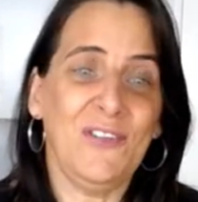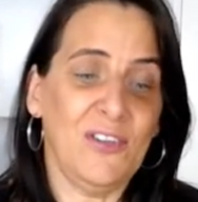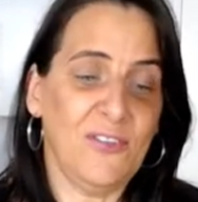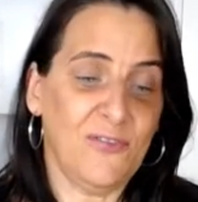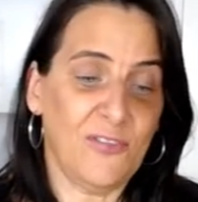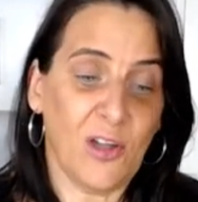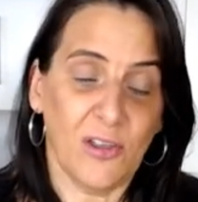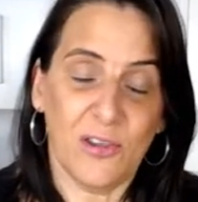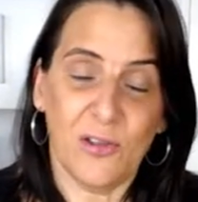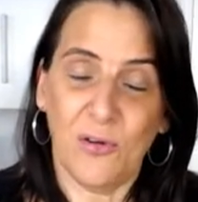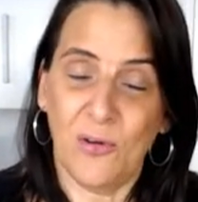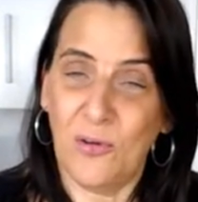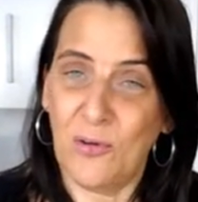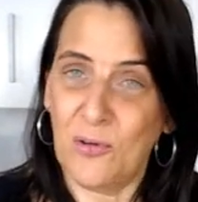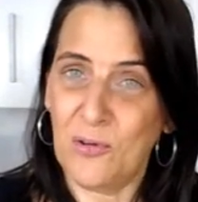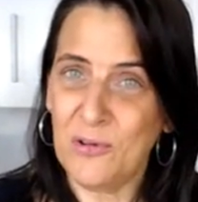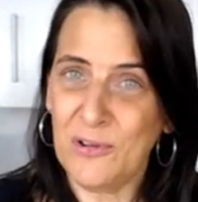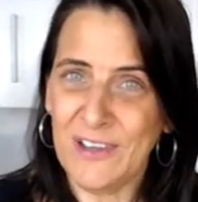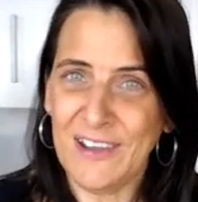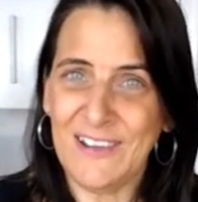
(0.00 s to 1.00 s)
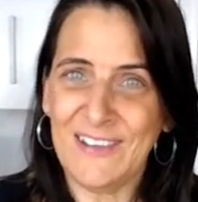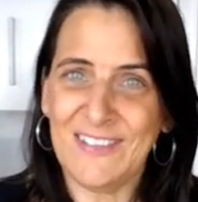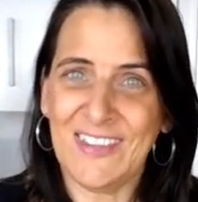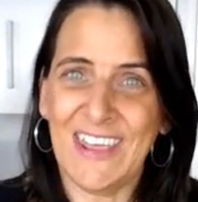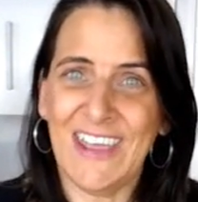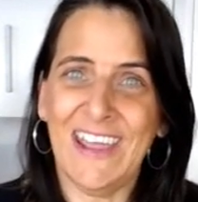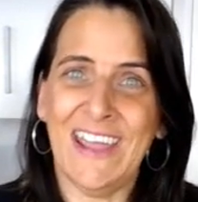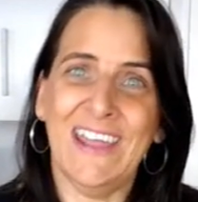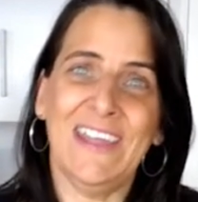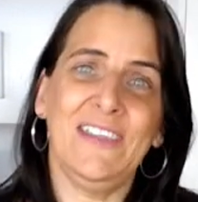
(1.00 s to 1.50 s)
you've got your goodies
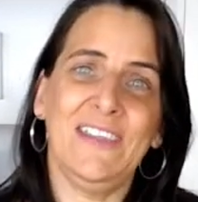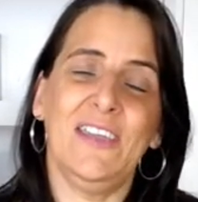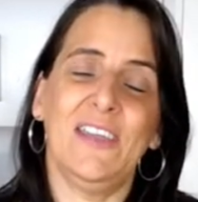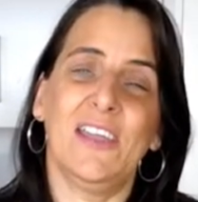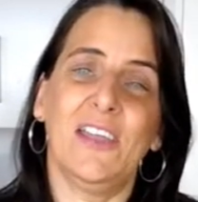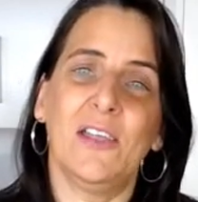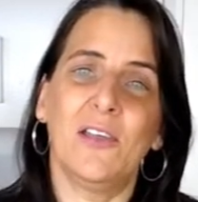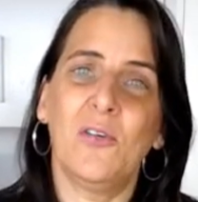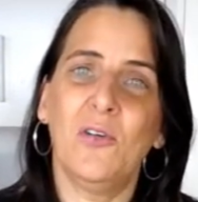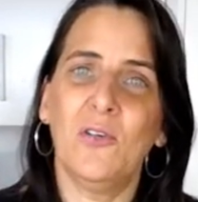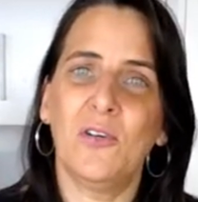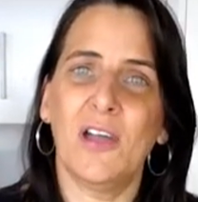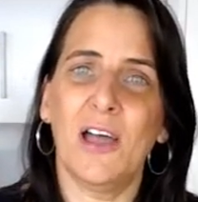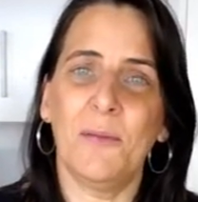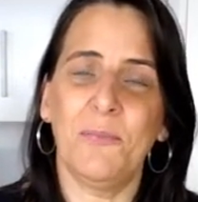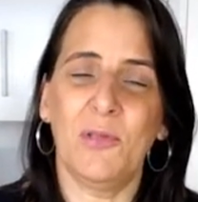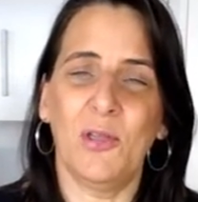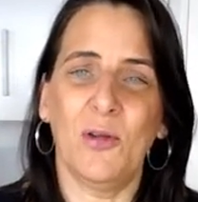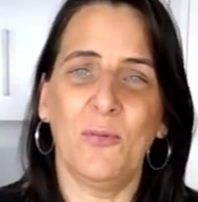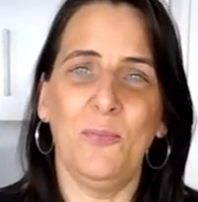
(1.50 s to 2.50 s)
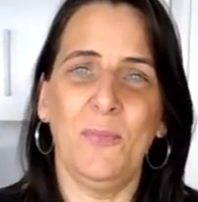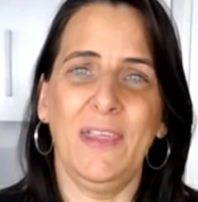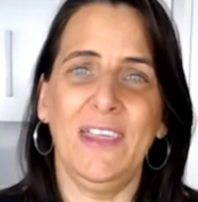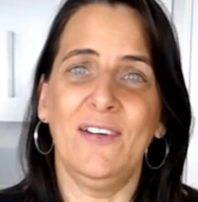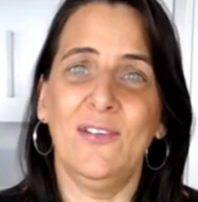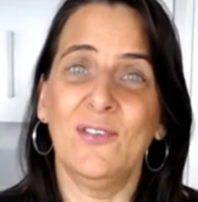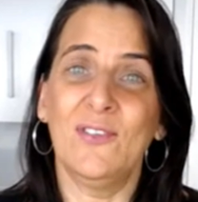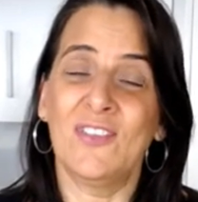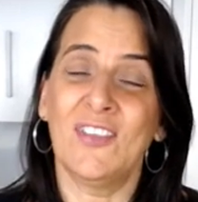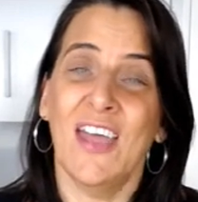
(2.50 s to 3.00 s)
there, you can cook up your
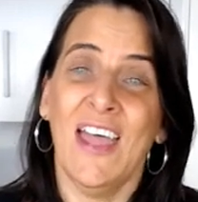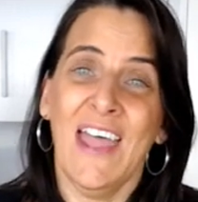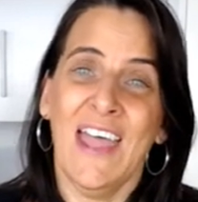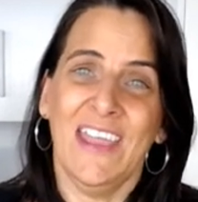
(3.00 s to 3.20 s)
meals,